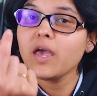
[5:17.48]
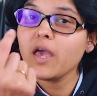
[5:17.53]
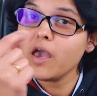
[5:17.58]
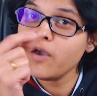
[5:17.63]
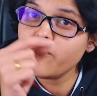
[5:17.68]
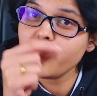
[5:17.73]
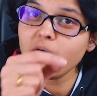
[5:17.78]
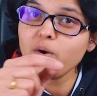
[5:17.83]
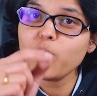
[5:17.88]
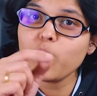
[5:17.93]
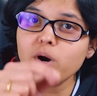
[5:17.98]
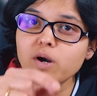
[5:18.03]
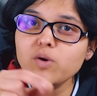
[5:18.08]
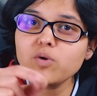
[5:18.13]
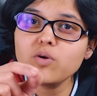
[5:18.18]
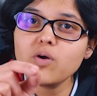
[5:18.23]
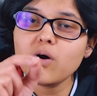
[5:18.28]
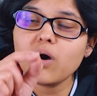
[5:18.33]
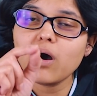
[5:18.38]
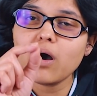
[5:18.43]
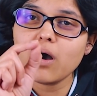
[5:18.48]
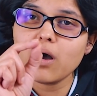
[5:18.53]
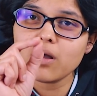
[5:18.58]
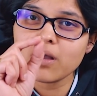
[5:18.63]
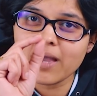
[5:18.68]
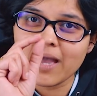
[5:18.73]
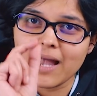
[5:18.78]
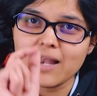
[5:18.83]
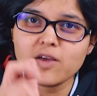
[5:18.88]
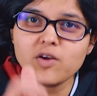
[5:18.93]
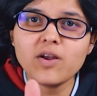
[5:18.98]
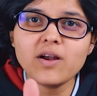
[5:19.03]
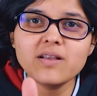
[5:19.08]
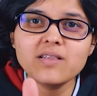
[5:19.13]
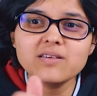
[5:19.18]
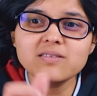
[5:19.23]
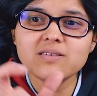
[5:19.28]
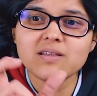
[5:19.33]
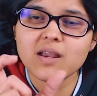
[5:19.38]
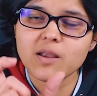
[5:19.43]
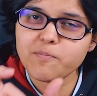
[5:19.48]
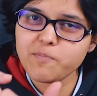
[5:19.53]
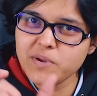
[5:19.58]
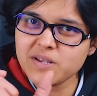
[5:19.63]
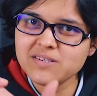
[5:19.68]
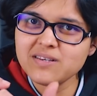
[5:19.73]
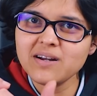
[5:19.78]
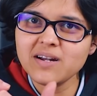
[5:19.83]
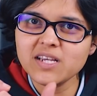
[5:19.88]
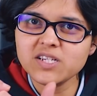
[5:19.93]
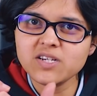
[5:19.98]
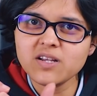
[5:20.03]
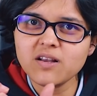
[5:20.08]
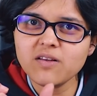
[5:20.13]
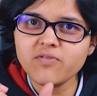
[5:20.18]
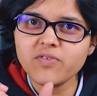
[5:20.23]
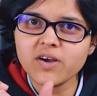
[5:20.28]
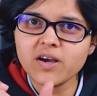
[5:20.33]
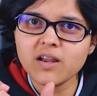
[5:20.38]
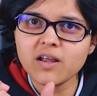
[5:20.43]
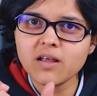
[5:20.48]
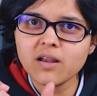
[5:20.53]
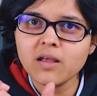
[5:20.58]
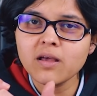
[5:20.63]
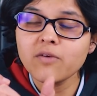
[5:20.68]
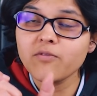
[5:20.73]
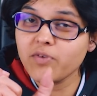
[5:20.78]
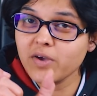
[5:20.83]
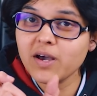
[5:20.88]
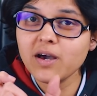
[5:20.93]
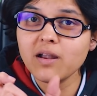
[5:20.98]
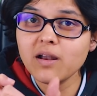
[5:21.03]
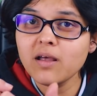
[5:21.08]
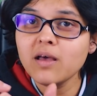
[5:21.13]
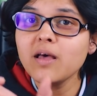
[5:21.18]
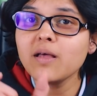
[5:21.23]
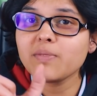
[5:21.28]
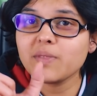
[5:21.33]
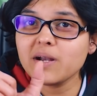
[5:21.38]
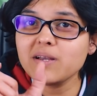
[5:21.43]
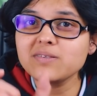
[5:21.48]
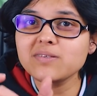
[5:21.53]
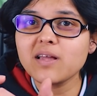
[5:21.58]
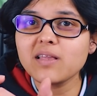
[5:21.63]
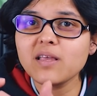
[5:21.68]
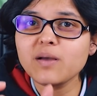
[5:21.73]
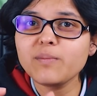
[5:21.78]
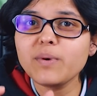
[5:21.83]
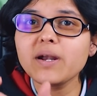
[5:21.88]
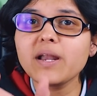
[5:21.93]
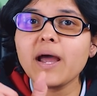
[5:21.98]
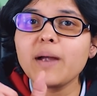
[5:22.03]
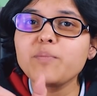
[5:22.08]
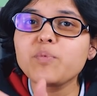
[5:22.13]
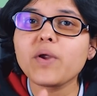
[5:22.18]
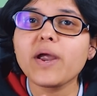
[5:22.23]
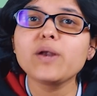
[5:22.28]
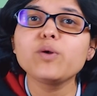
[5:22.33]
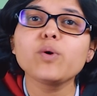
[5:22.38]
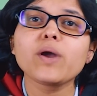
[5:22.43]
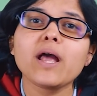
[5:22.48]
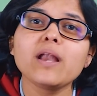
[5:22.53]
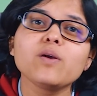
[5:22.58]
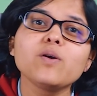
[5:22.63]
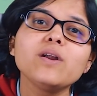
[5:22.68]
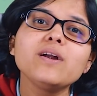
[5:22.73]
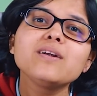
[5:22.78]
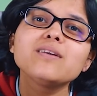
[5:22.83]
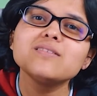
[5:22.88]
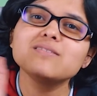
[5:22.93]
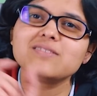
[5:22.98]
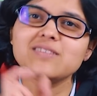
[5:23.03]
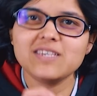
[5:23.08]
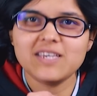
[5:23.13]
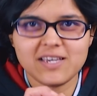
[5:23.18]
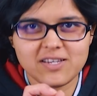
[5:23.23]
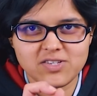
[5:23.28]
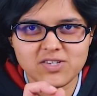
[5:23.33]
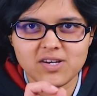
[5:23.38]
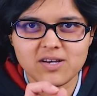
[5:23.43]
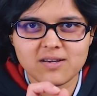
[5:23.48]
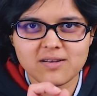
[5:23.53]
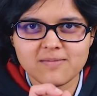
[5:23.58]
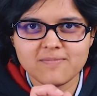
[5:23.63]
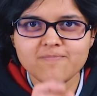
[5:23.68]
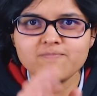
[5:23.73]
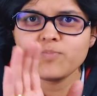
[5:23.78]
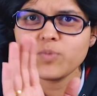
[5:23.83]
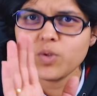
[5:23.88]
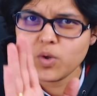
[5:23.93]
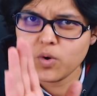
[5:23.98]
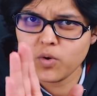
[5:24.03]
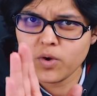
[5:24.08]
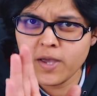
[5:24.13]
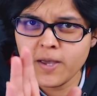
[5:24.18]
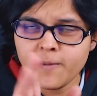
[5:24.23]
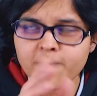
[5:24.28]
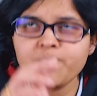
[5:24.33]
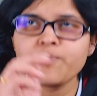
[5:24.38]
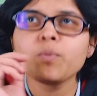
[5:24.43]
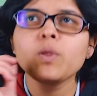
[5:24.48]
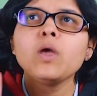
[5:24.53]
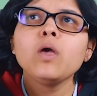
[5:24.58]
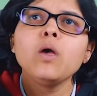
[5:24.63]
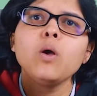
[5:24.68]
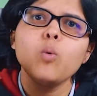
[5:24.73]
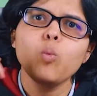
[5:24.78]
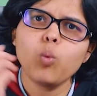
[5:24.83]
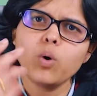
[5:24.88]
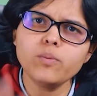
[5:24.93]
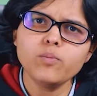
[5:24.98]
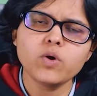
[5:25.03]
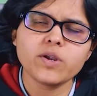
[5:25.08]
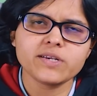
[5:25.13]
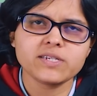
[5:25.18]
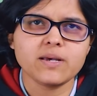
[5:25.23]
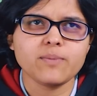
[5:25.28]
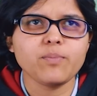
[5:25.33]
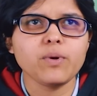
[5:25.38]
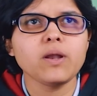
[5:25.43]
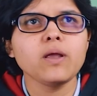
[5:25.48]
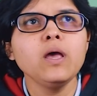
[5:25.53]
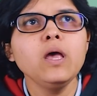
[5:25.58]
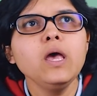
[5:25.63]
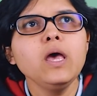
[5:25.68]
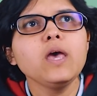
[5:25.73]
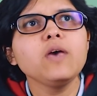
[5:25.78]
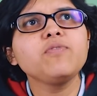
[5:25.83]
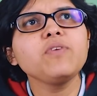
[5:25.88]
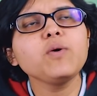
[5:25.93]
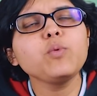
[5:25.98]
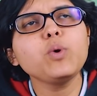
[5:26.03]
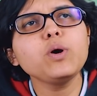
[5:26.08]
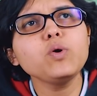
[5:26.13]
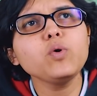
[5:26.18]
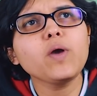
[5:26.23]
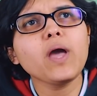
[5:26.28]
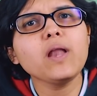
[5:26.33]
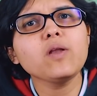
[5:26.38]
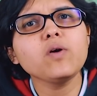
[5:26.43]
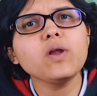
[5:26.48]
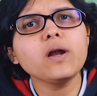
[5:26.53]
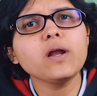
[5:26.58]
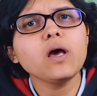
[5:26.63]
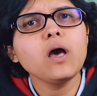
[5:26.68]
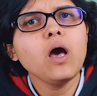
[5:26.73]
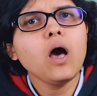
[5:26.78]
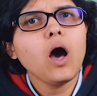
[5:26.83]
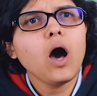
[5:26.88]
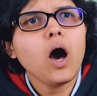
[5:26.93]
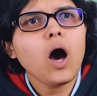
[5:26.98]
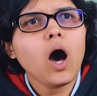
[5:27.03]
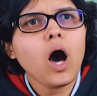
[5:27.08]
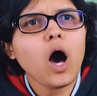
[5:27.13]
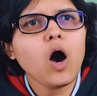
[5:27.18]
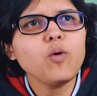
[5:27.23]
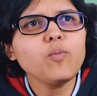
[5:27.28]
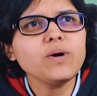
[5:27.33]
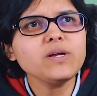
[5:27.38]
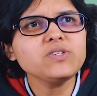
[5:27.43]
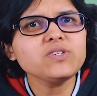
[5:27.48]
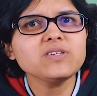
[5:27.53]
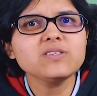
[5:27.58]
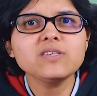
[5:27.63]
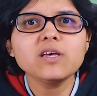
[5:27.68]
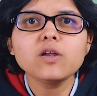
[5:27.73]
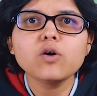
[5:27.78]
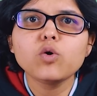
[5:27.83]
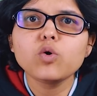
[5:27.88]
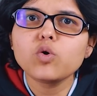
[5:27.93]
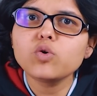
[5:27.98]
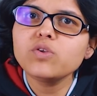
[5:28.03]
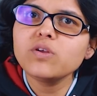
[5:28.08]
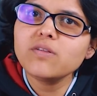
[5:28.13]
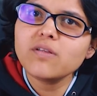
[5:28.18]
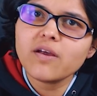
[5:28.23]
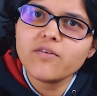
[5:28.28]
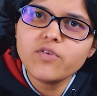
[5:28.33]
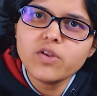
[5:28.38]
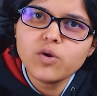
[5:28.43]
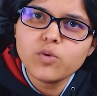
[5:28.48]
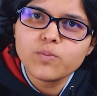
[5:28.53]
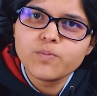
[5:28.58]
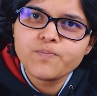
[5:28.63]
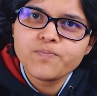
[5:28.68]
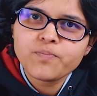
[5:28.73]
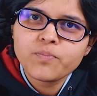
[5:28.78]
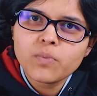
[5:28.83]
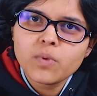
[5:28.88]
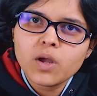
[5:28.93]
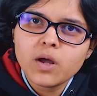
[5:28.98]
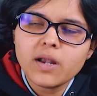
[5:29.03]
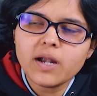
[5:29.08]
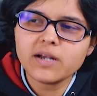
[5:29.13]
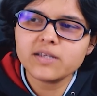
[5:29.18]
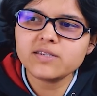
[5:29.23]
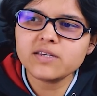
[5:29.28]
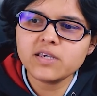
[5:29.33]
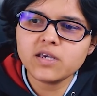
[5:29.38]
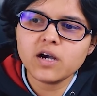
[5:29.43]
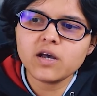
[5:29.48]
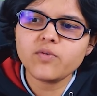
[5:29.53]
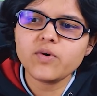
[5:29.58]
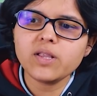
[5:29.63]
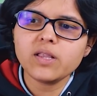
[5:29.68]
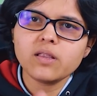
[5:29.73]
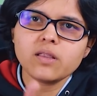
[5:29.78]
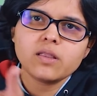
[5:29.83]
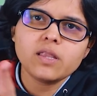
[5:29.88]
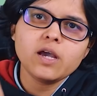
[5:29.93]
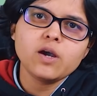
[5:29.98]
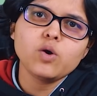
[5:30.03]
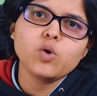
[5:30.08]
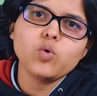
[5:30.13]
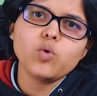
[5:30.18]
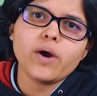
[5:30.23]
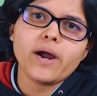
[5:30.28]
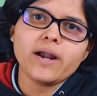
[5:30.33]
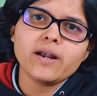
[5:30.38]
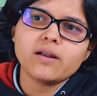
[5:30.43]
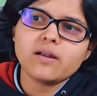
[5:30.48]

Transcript: If I were to calculate this representational figure, that is nothing but I am trying to calculate CAGR. Okay. One more example. If I were to calculate how much is their growth in revenue, let us say year 1, they grew